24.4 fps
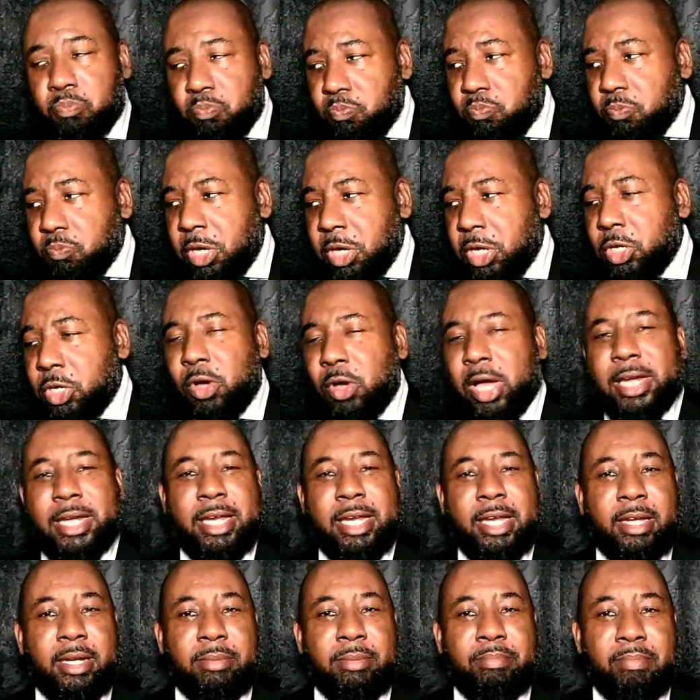He knew I
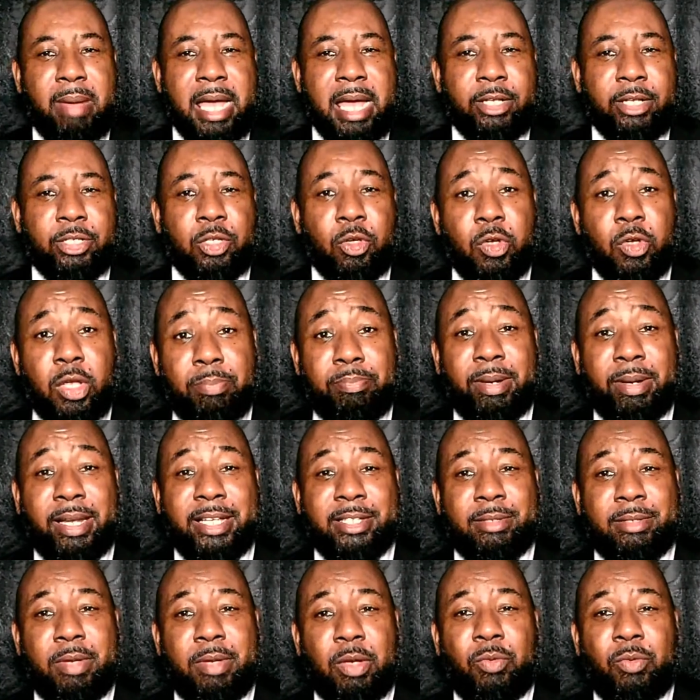needed the mic, so he
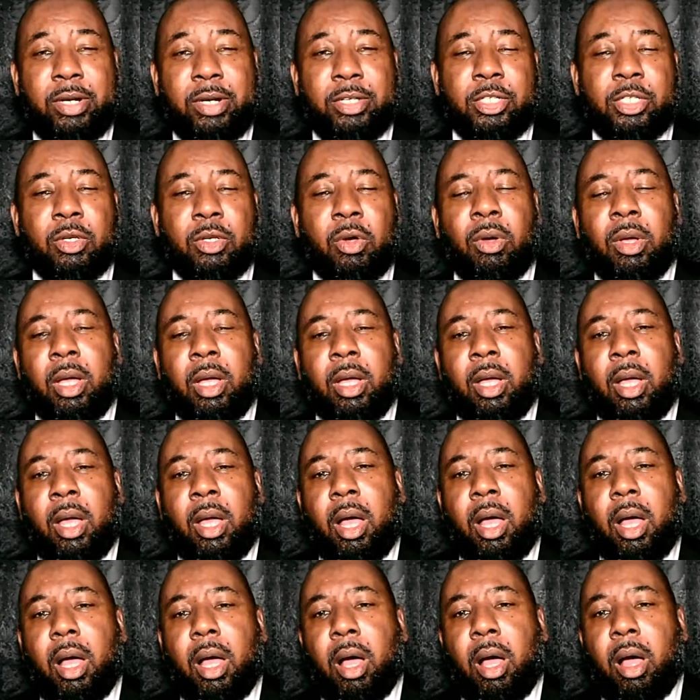blessed me with it. So
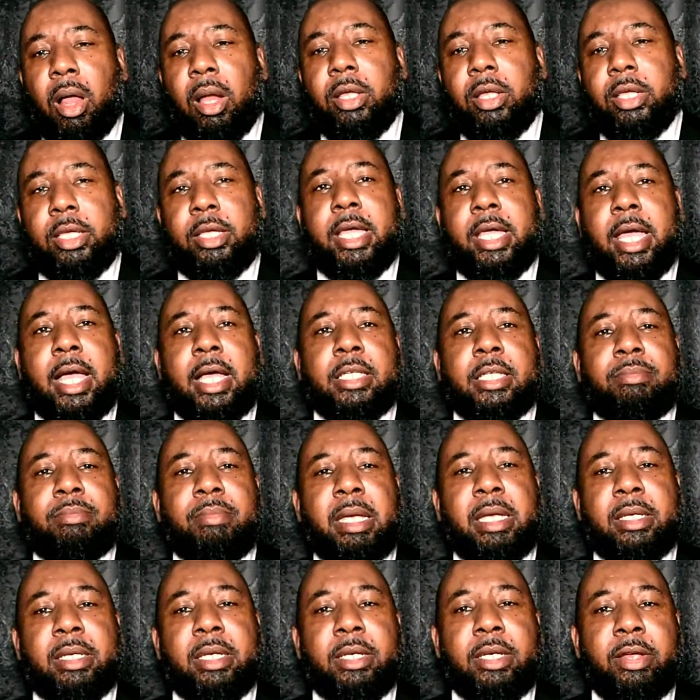all of you guys
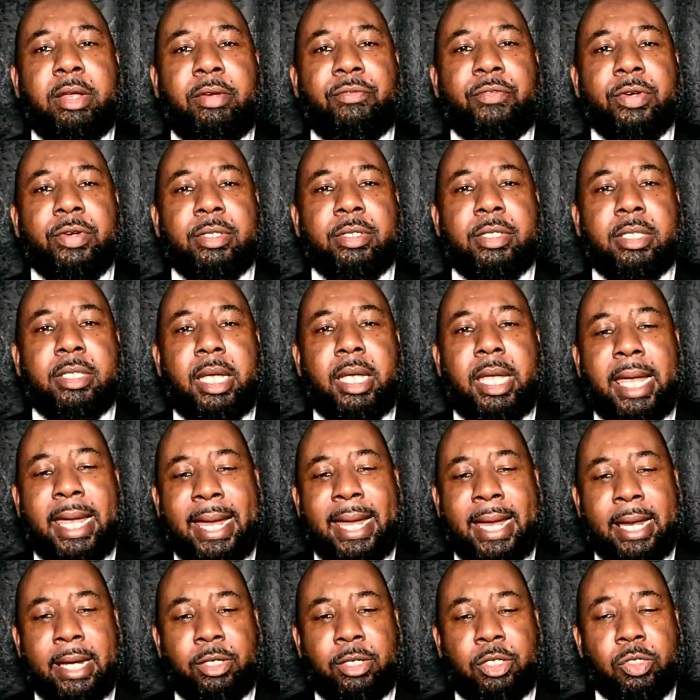make the difference
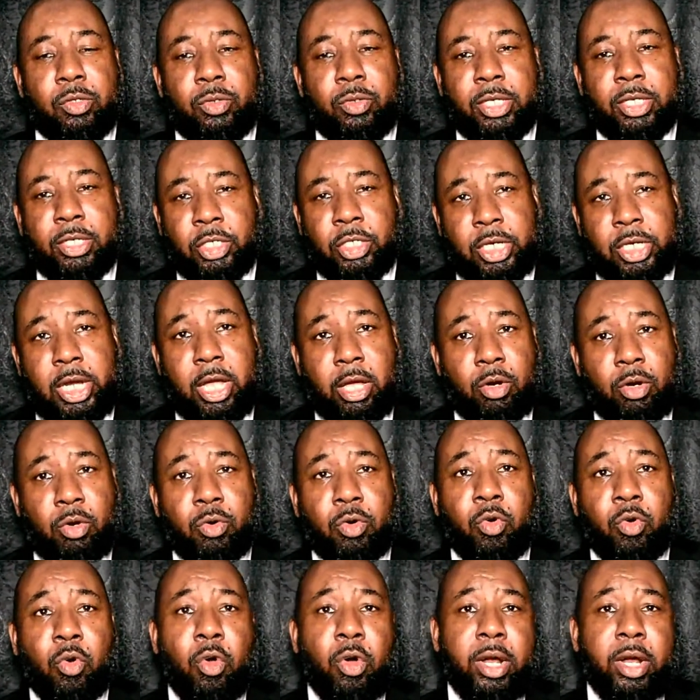into this channel
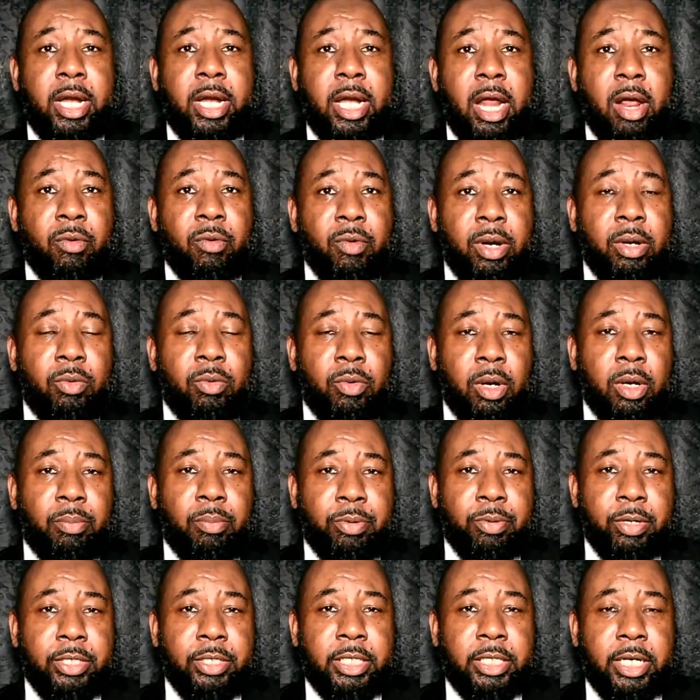growing, and I really want to
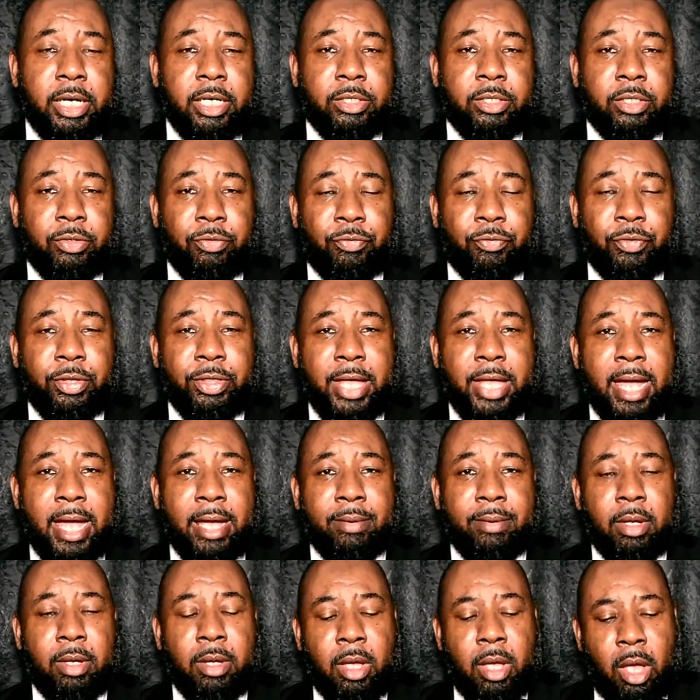appreciate you for that.
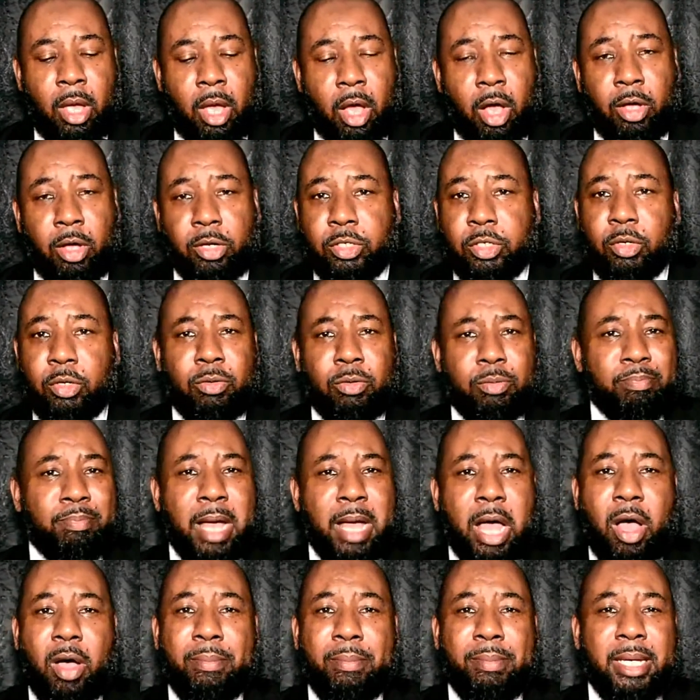Also,
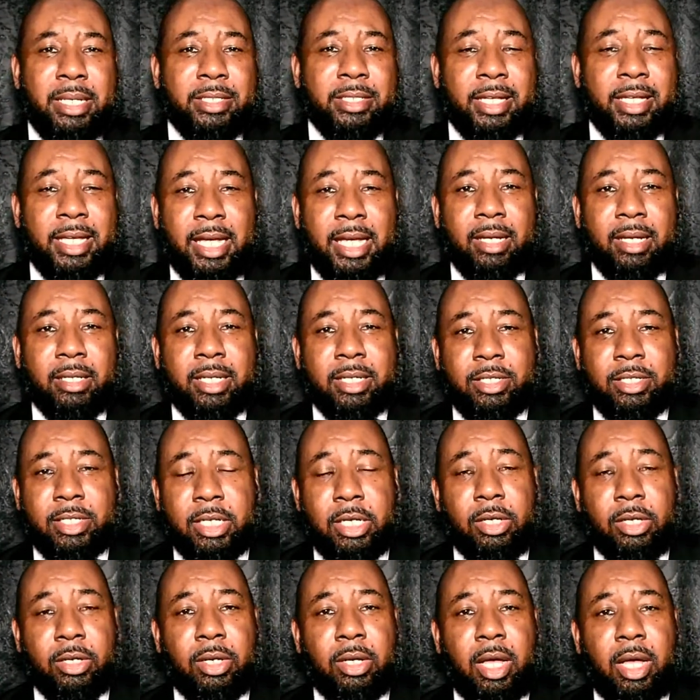by all means, again,
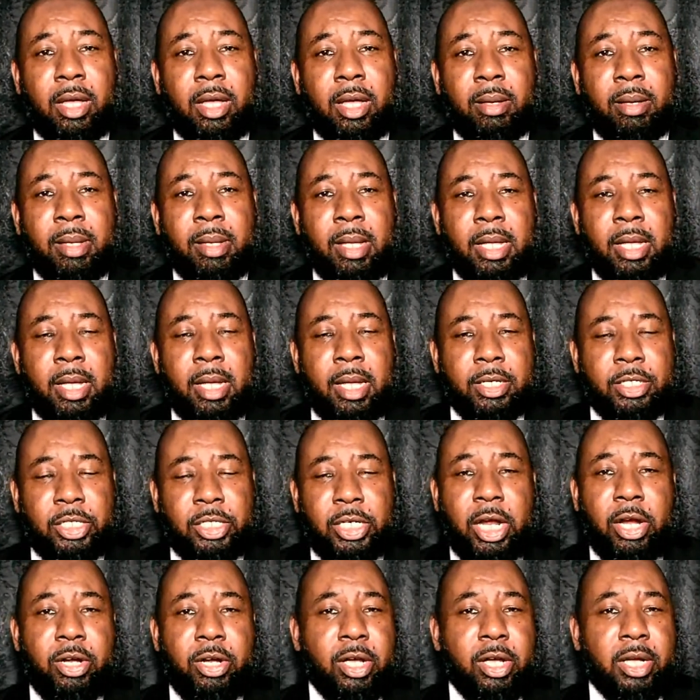continue to
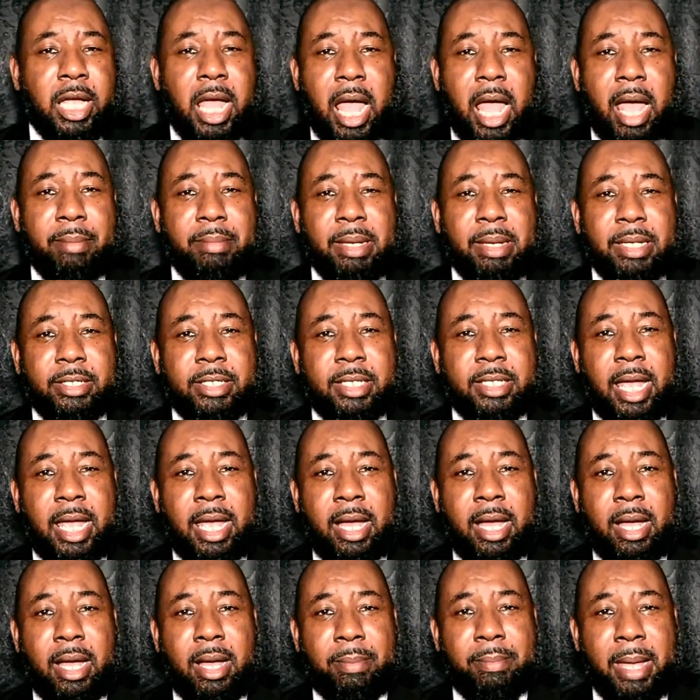share your comments
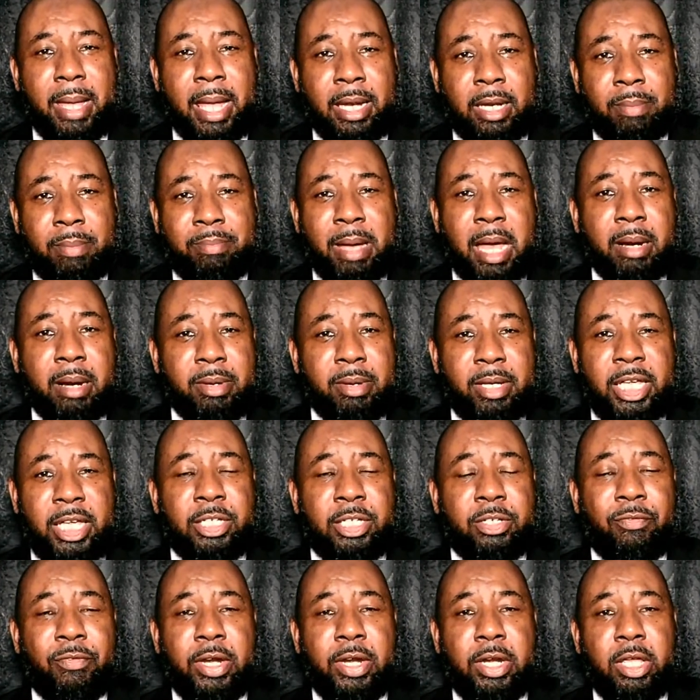at the bottom of
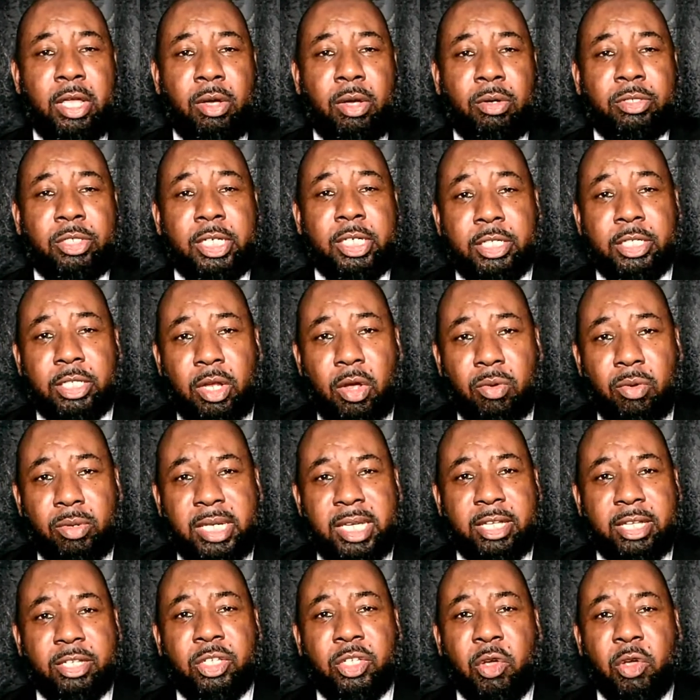each video. Just don't
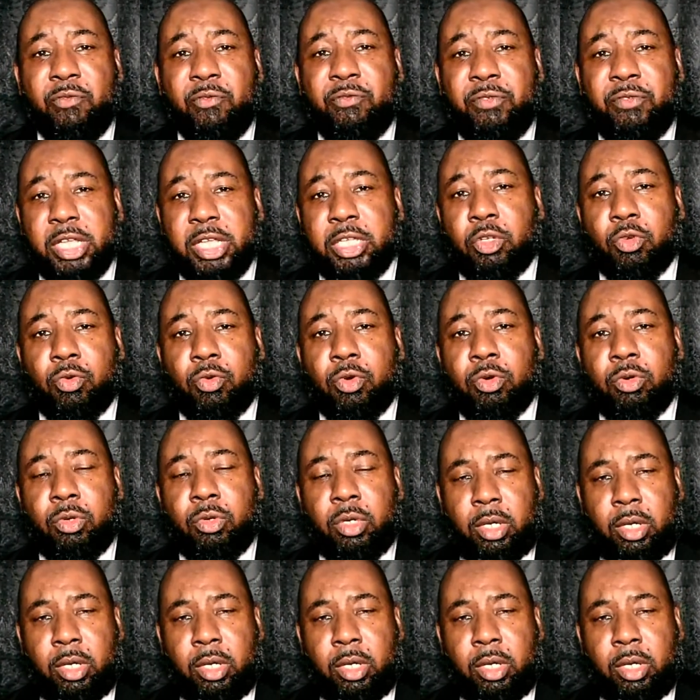get so visceral